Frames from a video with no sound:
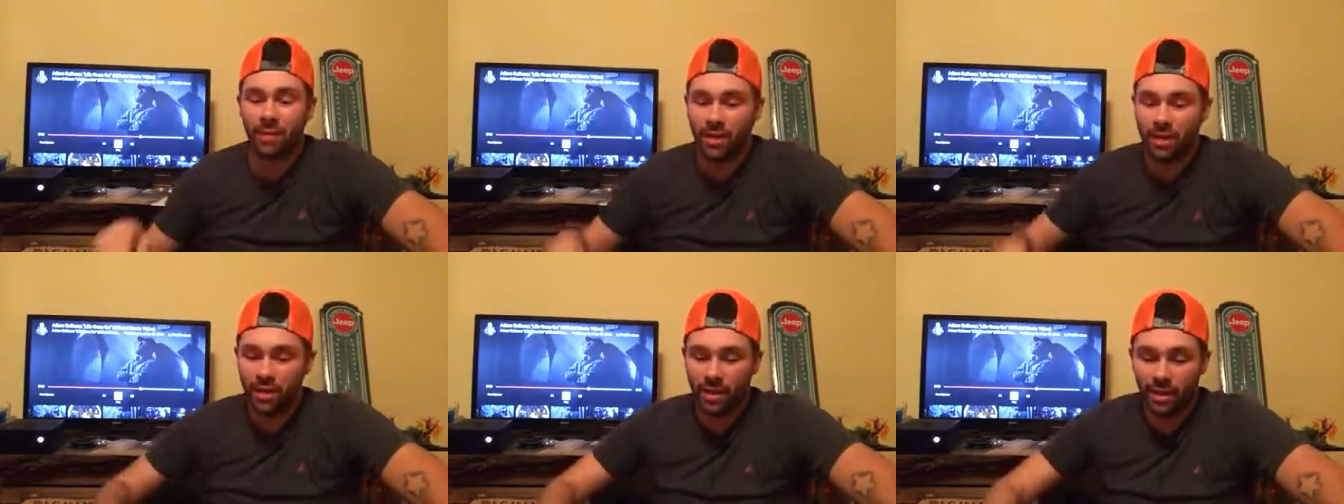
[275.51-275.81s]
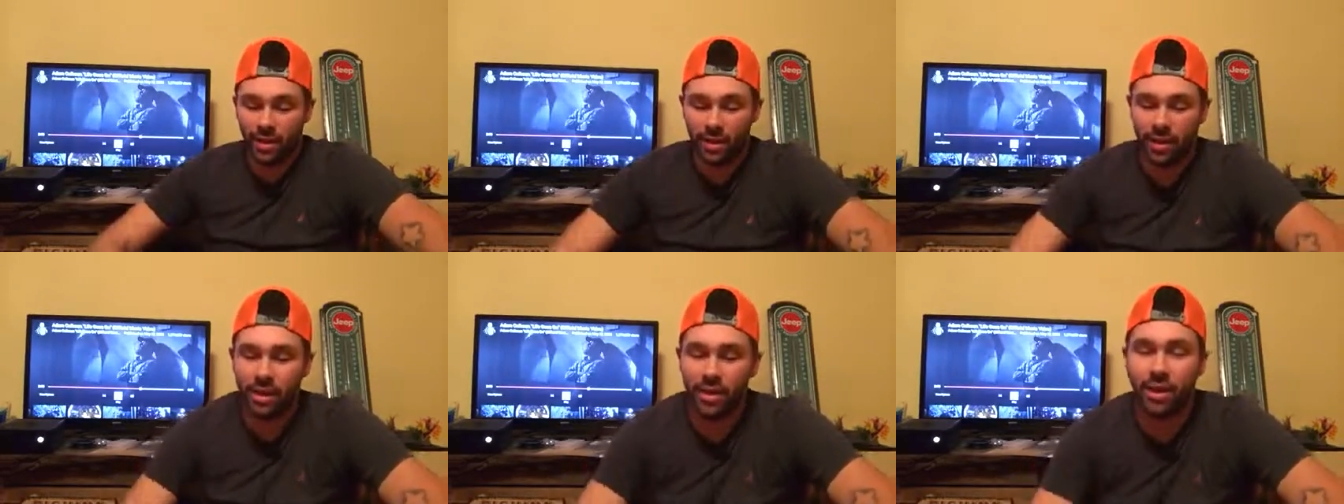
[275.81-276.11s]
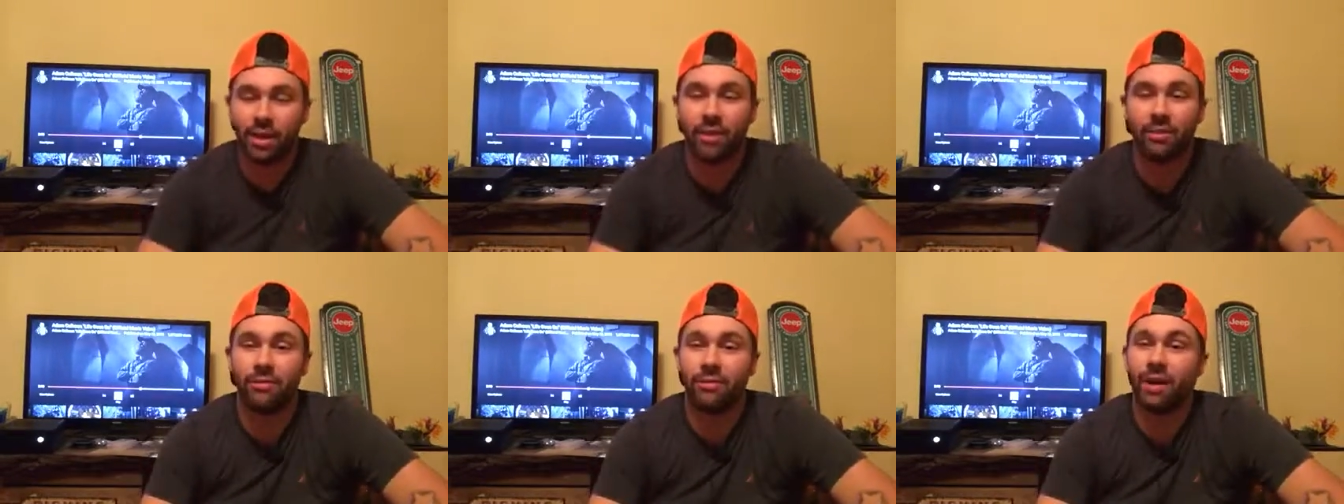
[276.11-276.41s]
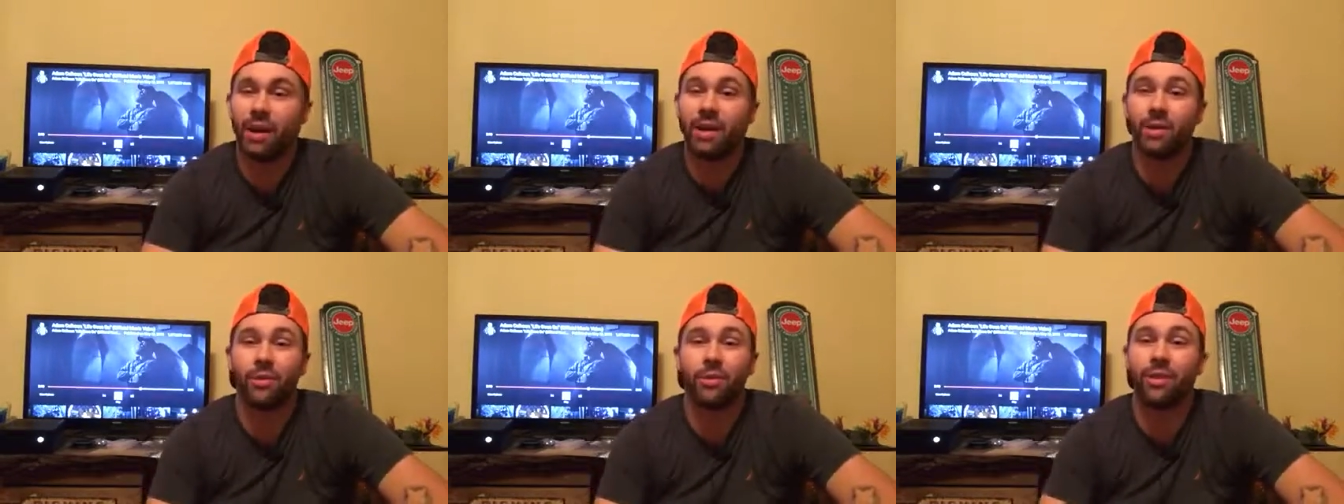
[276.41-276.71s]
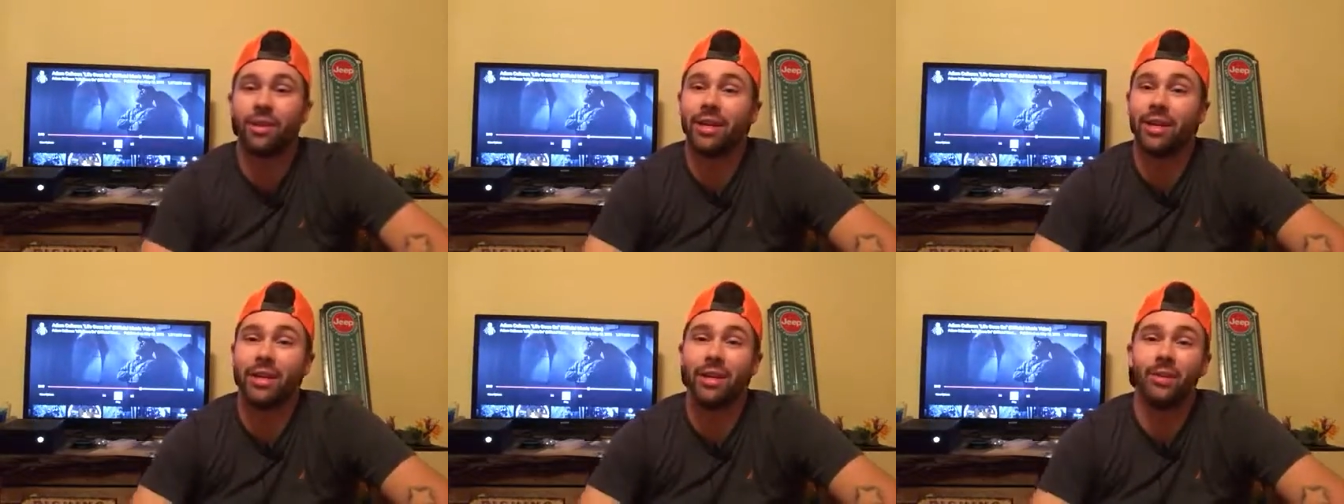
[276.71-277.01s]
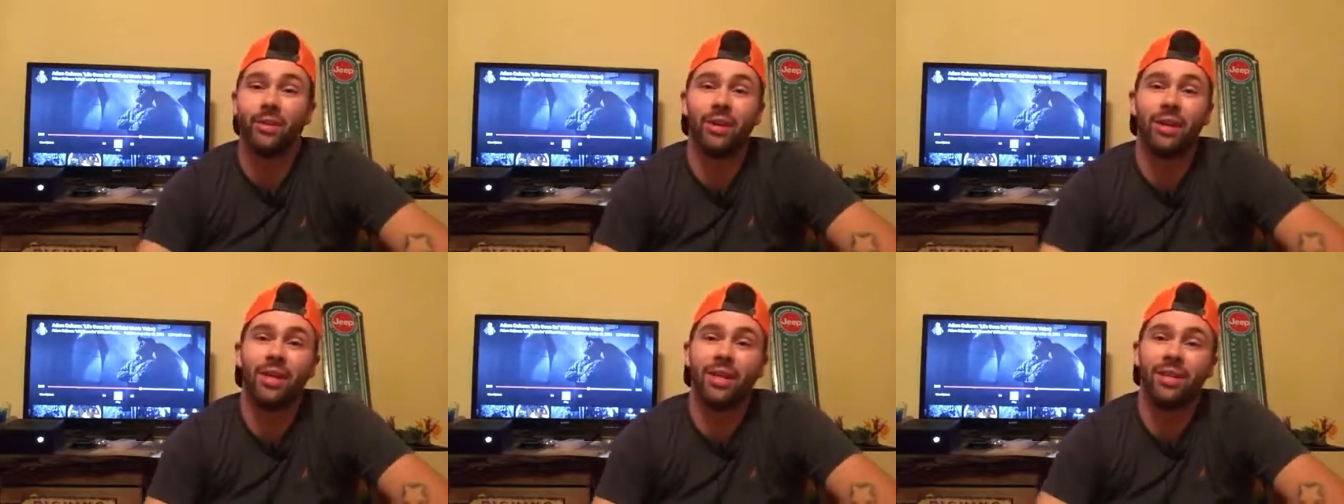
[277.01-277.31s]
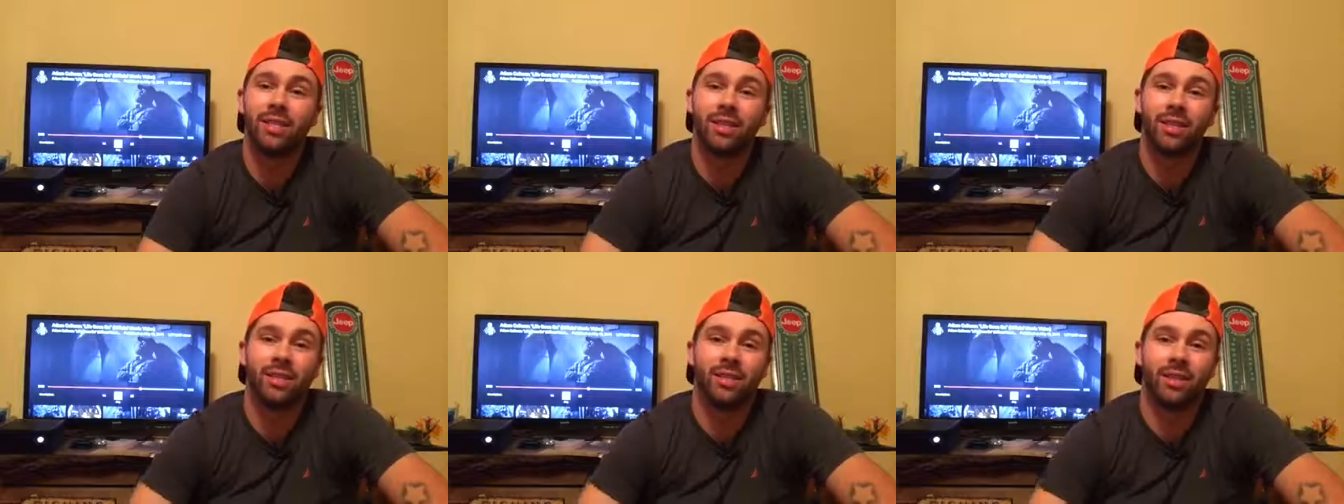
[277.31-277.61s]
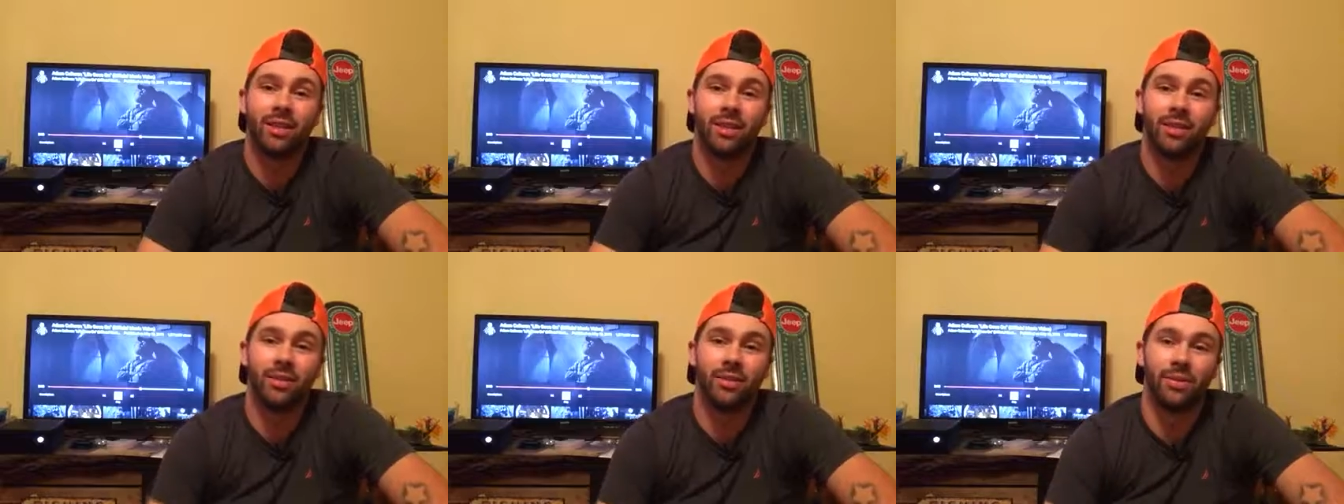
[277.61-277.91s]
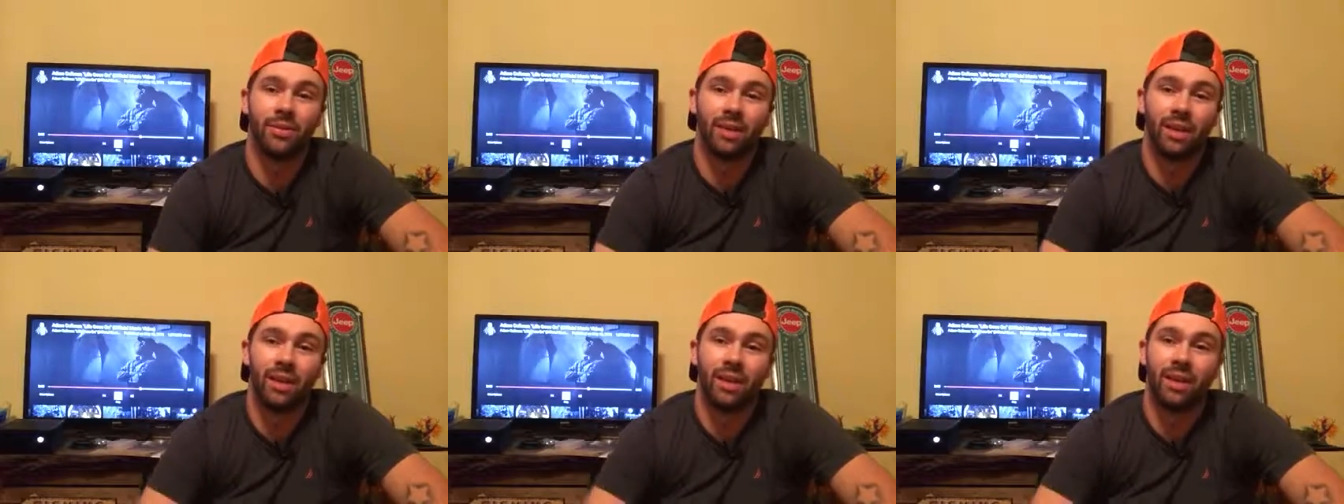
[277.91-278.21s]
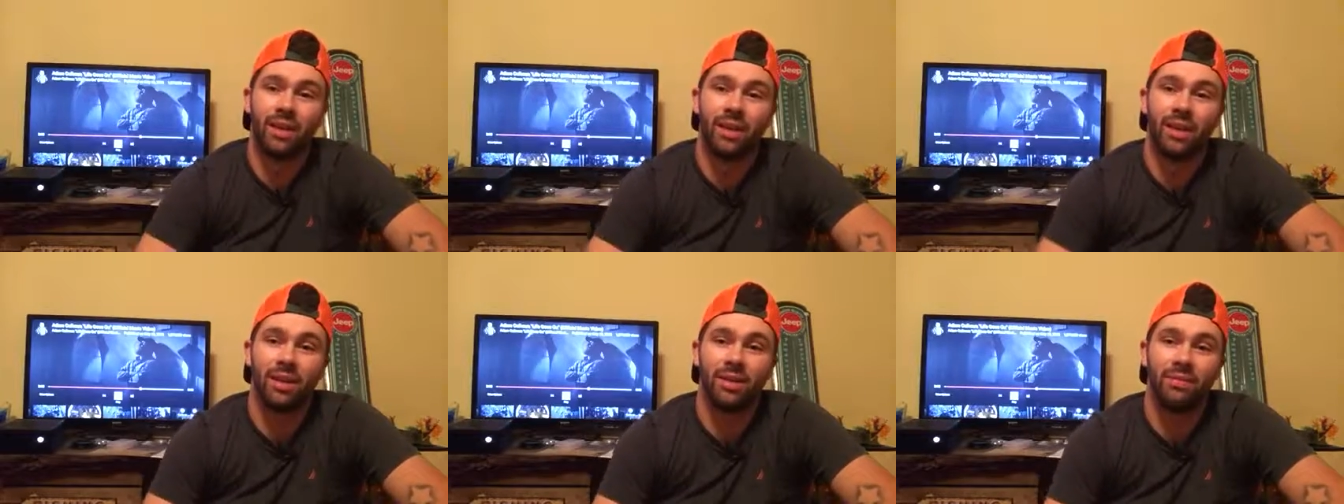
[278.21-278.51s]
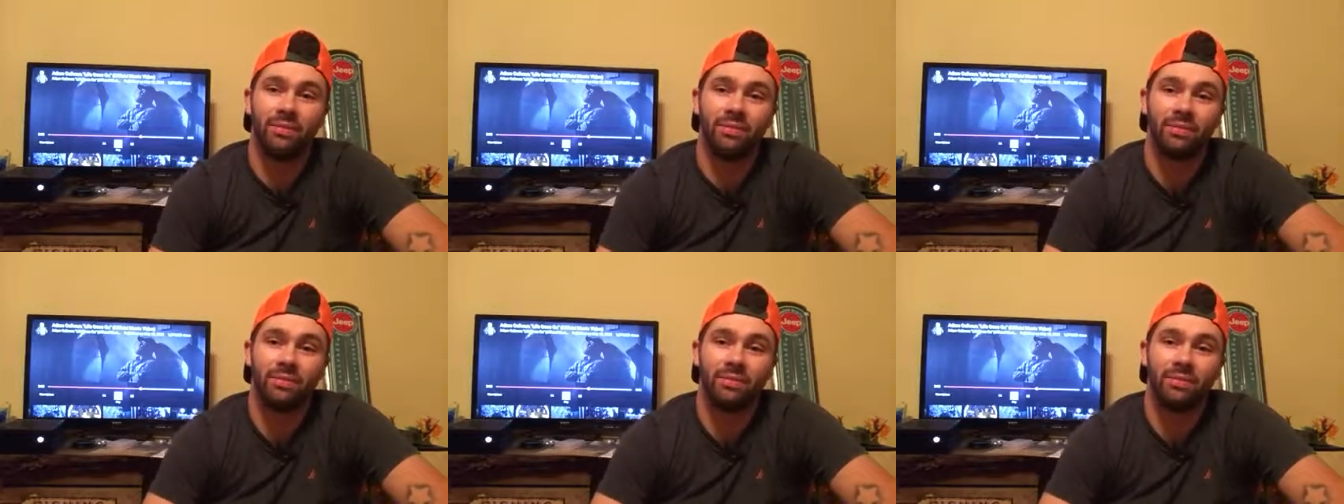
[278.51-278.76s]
He he had a following anyways, so uh,